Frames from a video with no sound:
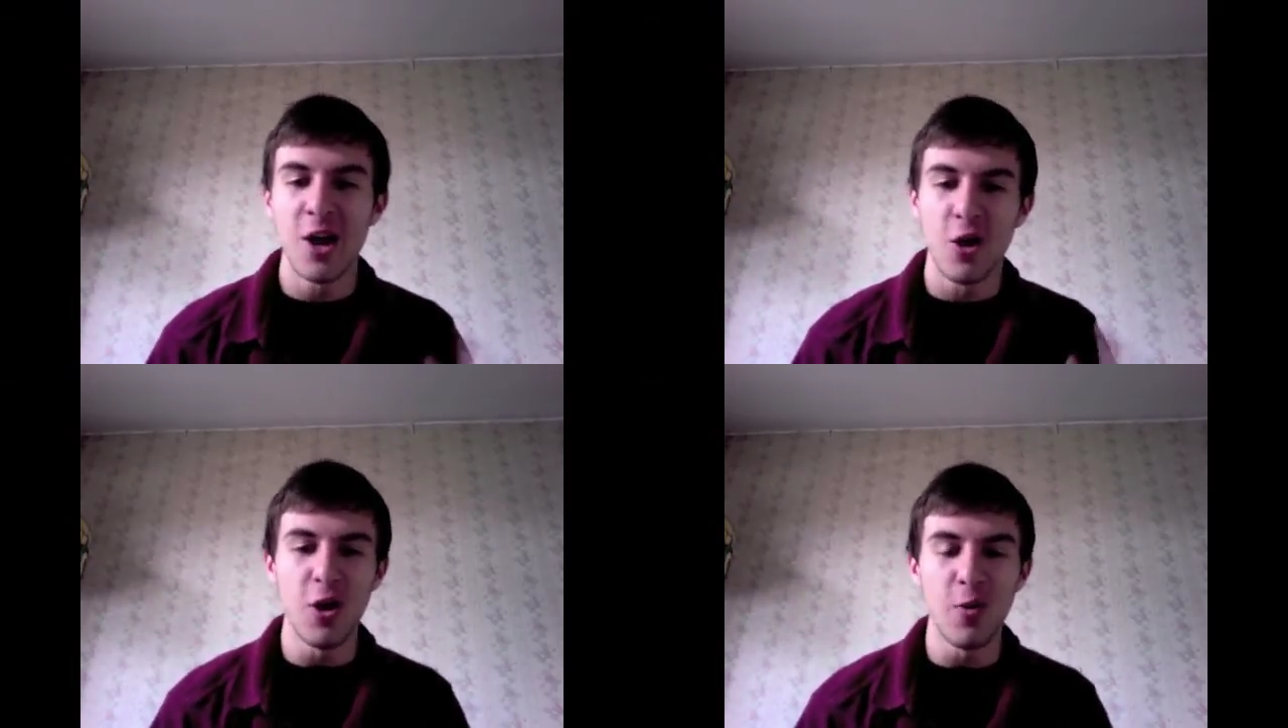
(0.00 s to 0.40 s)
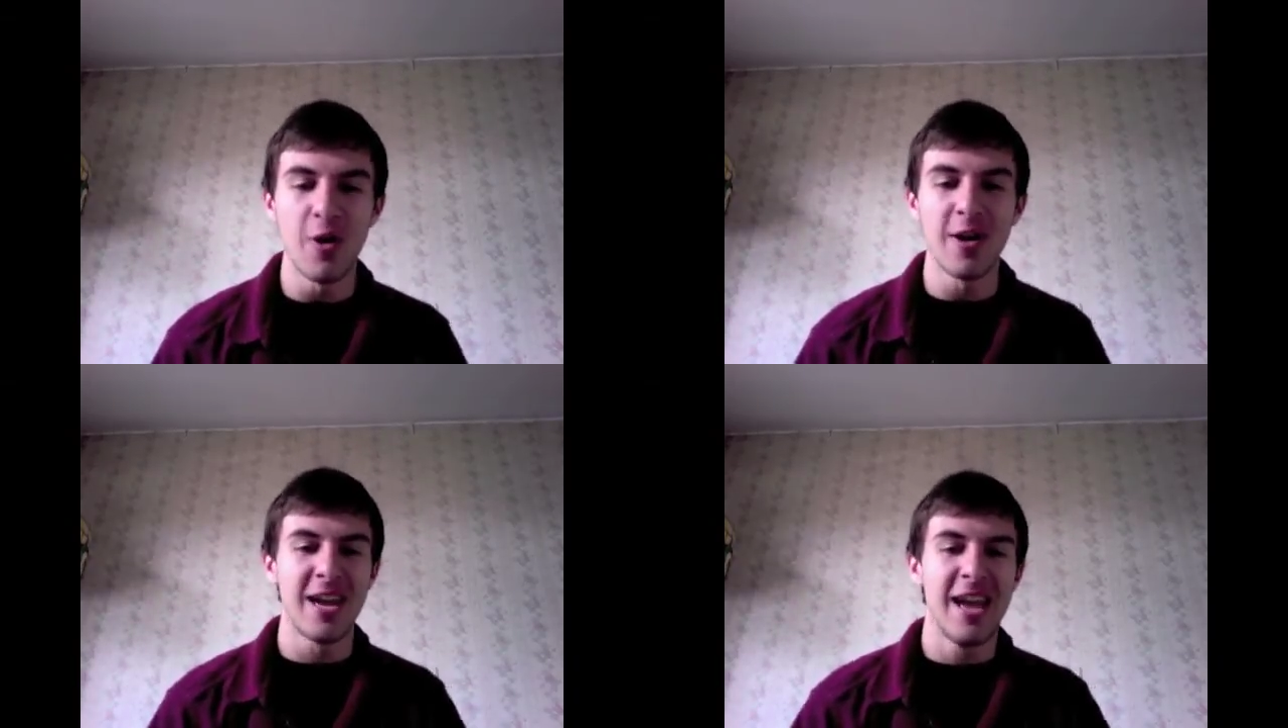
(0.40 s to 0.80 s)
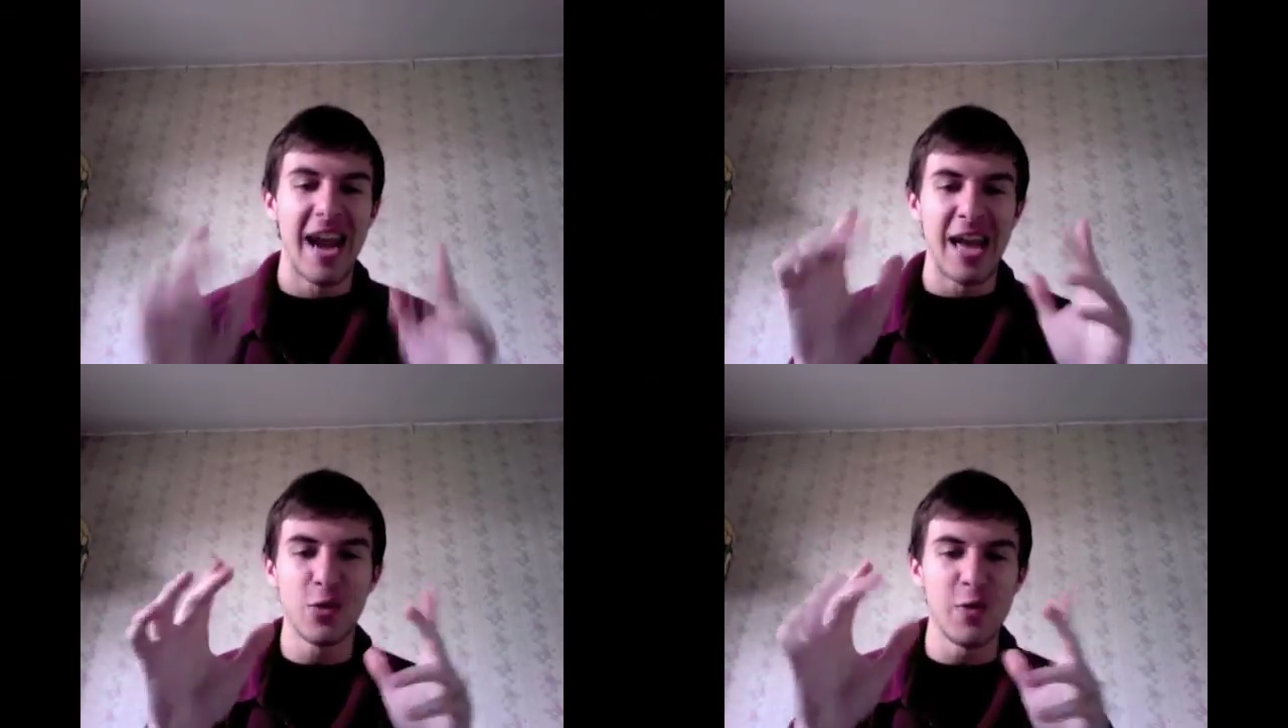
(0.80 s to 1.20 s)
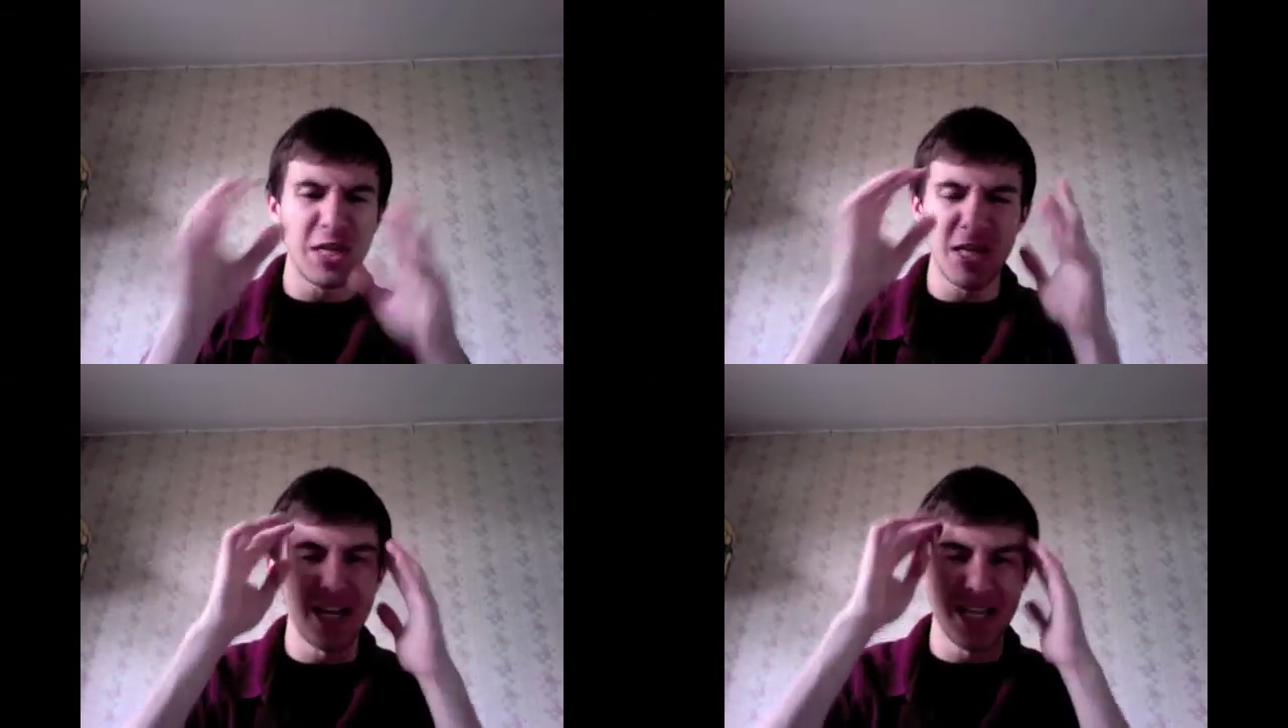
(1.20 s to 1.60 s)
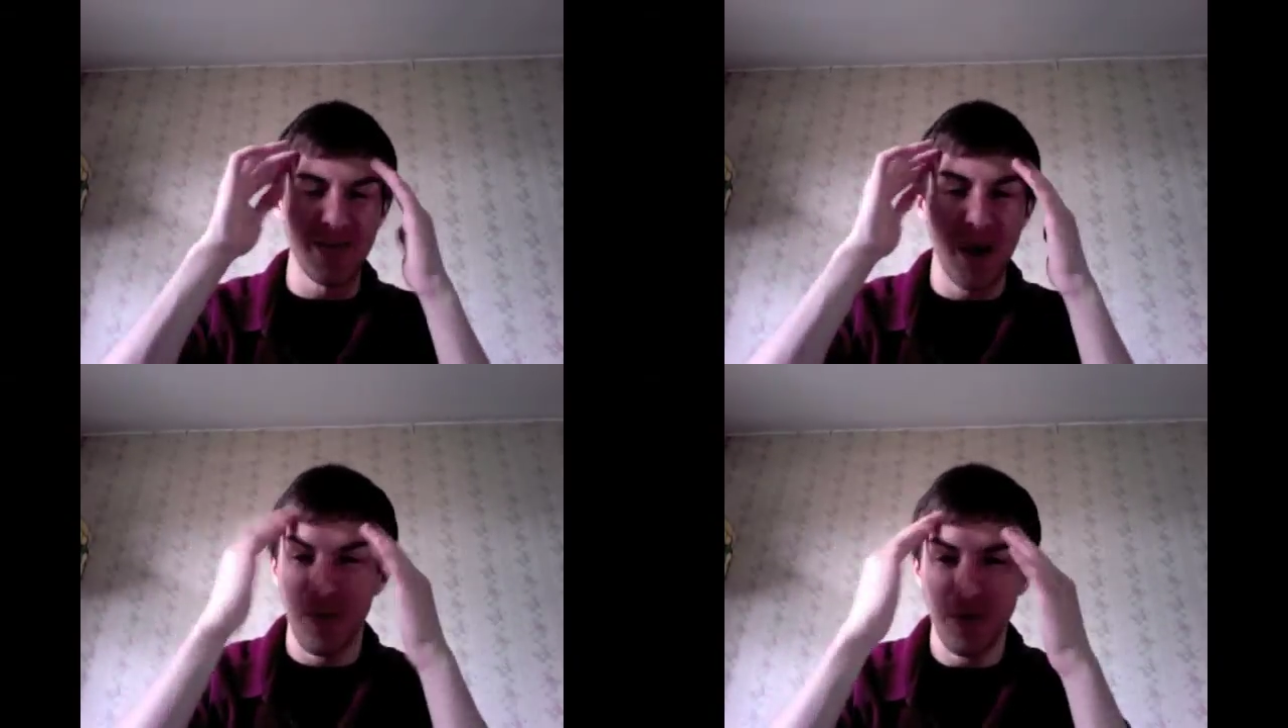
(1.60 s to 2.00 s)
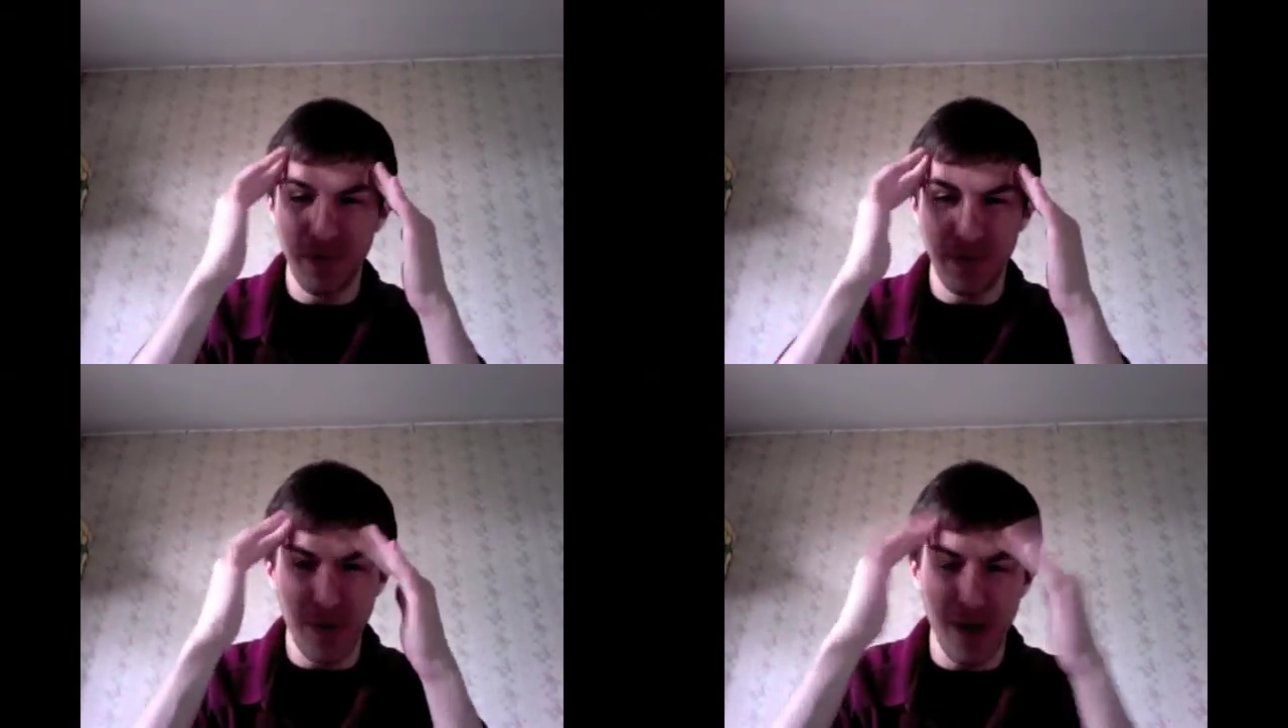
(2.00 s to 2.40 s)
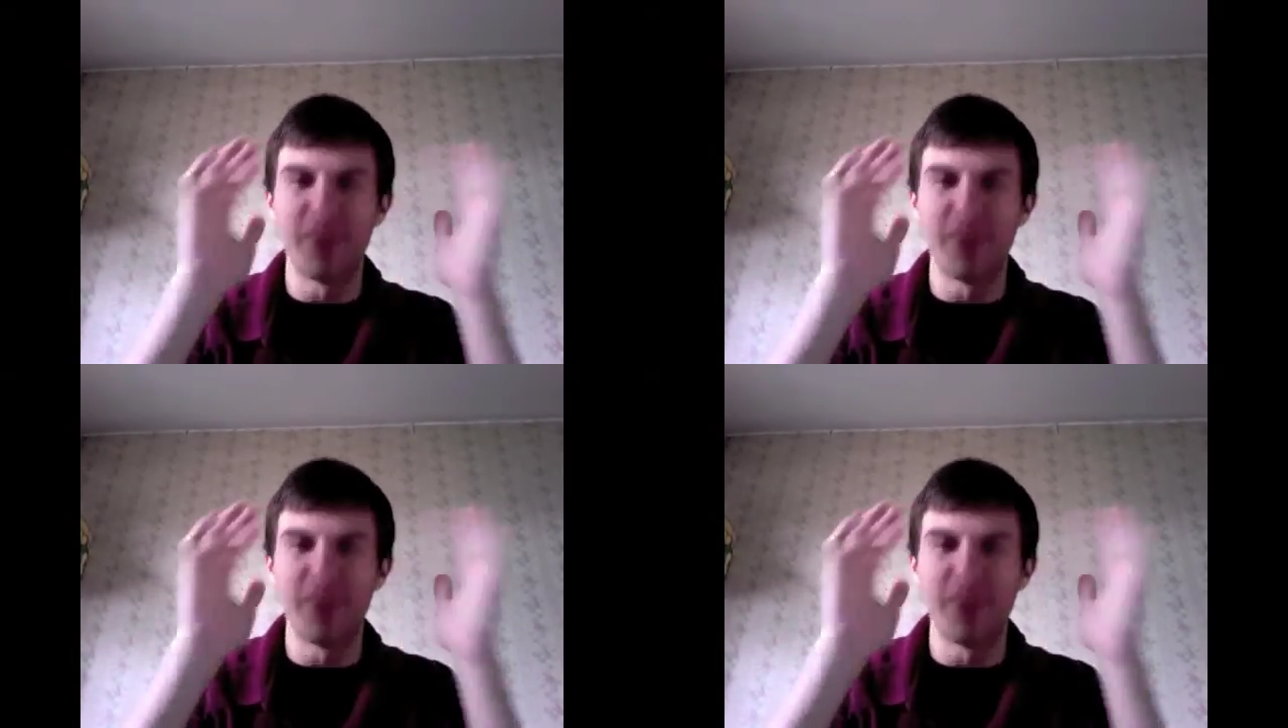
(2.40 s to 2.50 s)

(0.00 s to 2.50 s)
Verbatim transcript: Going to work. Halo Reach is awesome. Blah blah blah blah.